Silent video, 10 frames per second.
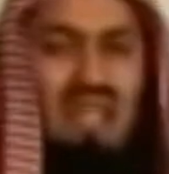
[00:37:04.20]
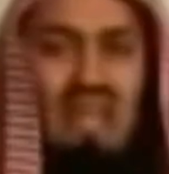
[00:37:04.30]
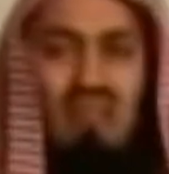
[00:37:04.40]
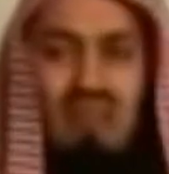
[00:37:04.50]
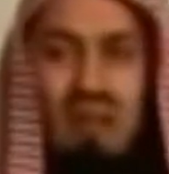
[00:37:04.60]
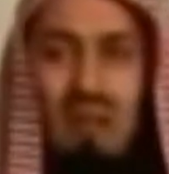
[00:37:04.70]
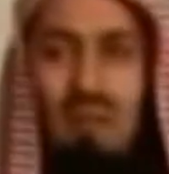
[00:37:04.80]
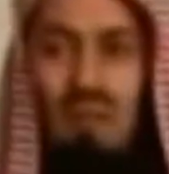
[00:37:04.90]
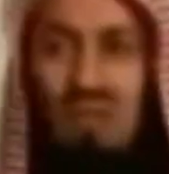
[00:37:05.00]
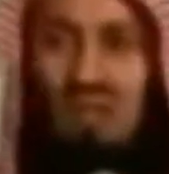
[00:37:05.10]
has ever
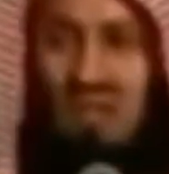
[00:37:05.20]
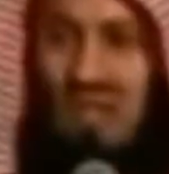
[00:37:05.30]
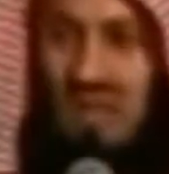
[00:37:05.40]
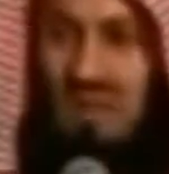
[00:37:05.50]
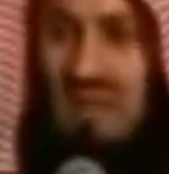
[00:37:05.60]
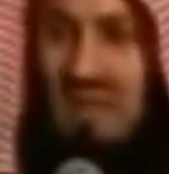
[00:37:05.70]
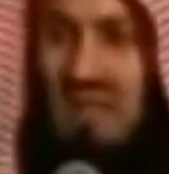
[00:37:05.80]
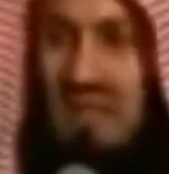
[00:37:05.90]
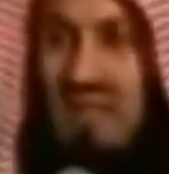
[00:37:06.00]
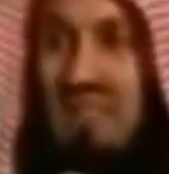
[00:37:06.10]
put on an armor